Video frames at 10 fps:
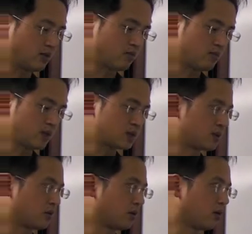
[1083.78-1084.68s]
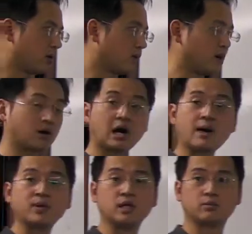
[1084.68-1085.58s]
mentioned earlier on about
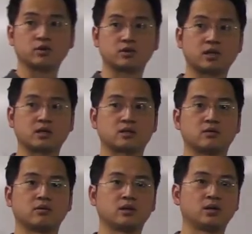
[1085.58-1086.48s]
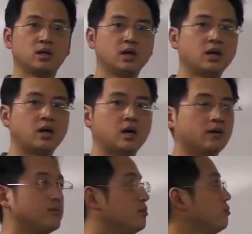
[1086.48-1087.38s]
copy number detection, right?
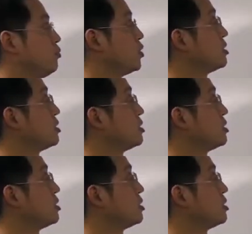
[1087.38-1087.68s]
Which